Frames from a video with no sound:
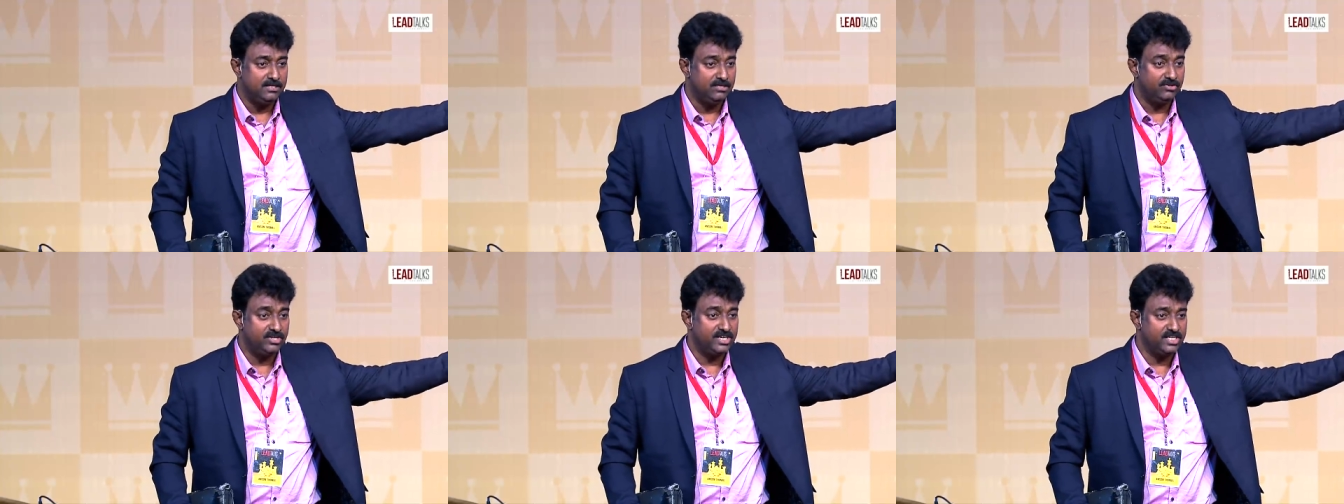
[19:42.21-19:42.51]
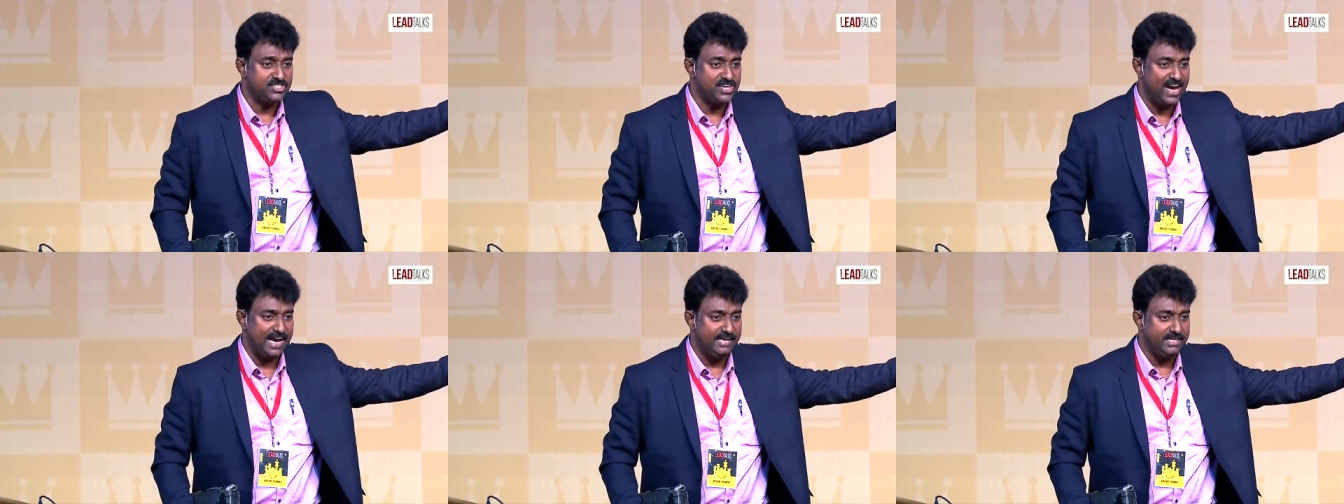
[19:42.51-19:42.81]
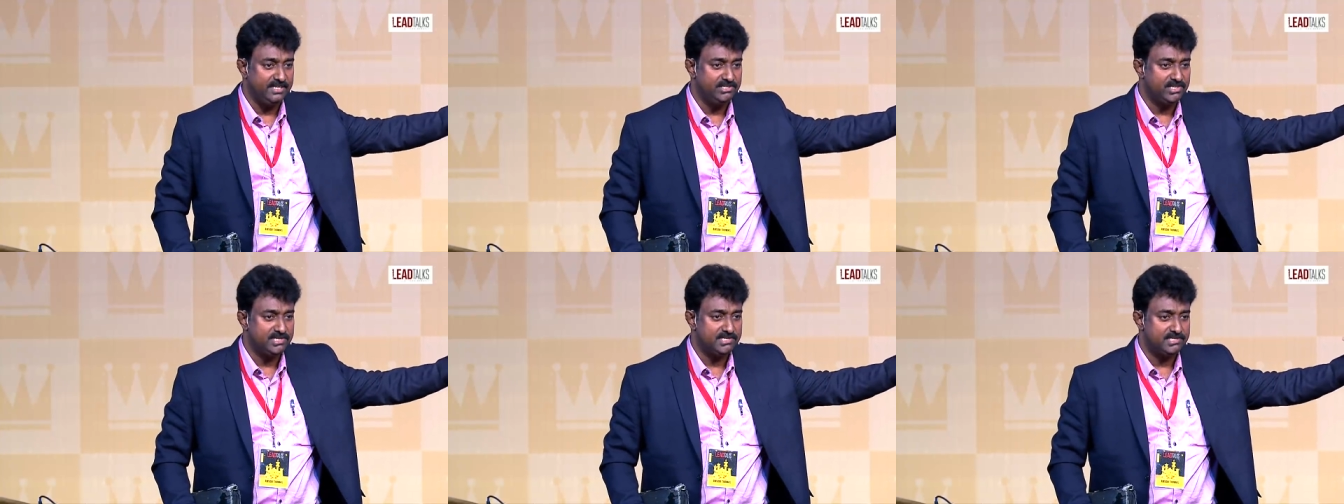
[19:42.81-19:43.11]
There are
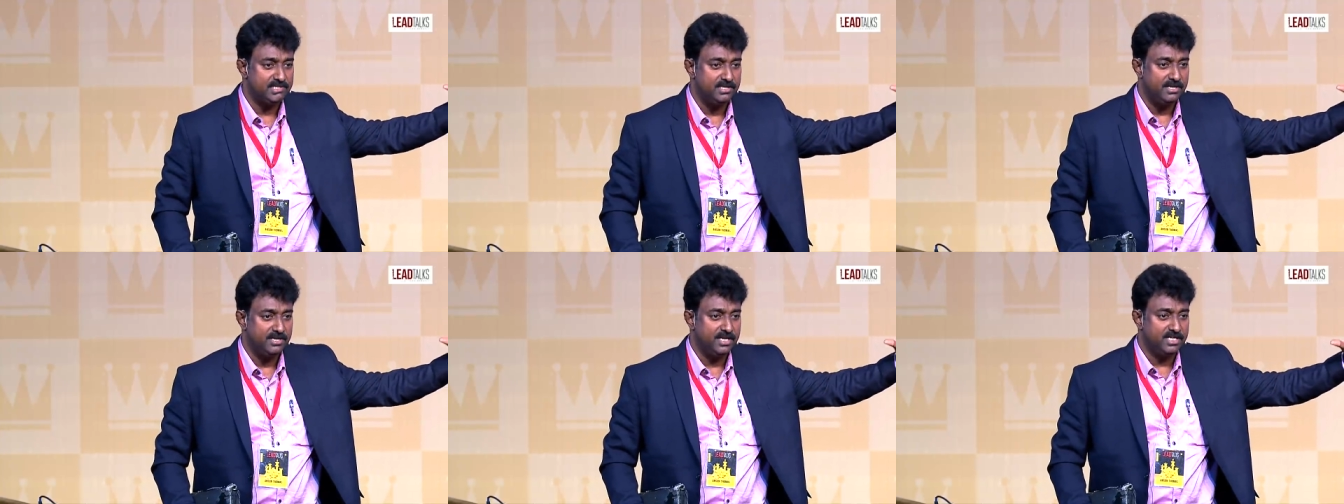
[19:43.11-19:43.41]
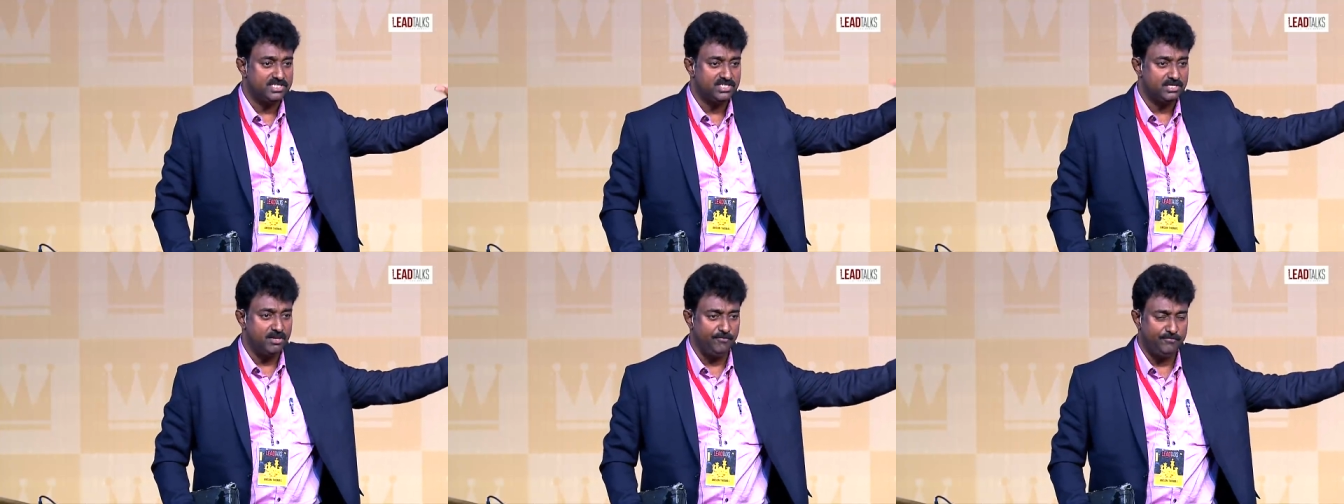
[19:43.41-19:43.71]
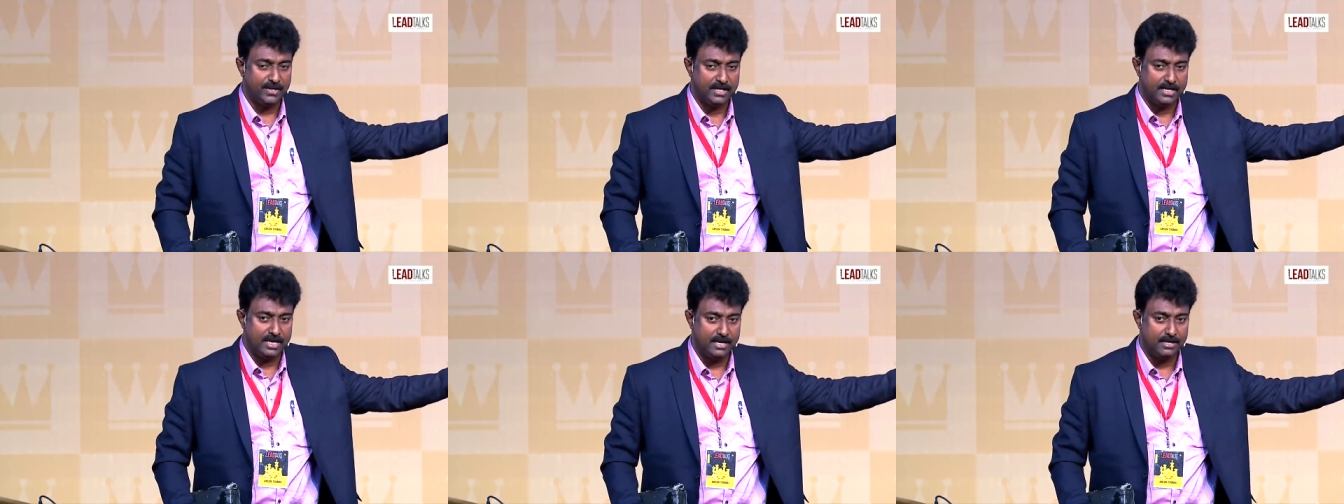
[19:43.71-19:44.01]
challenges. It's
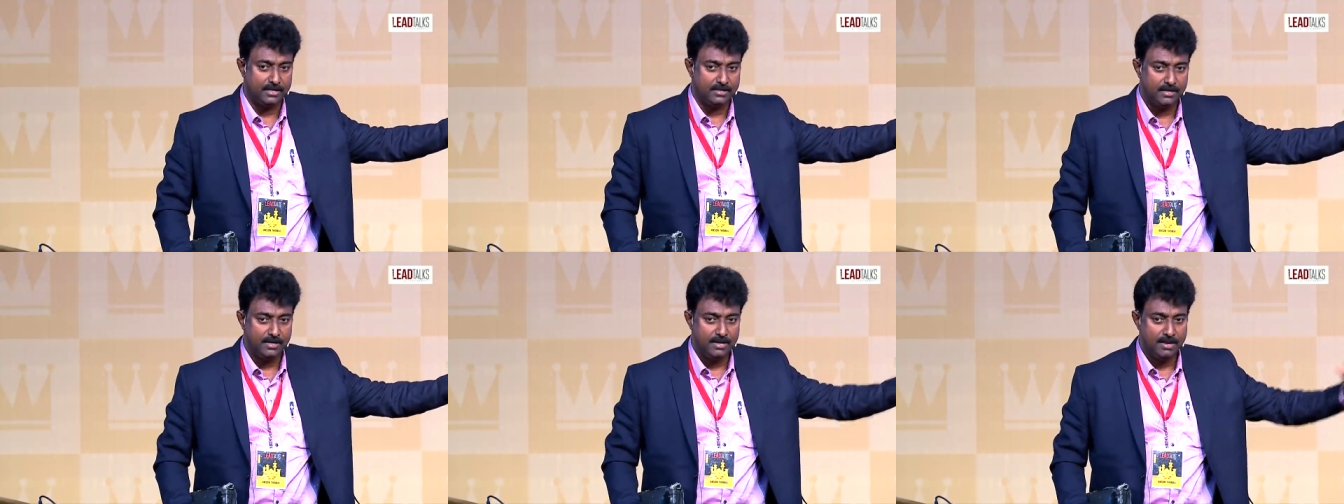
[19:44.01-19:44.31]
difficult.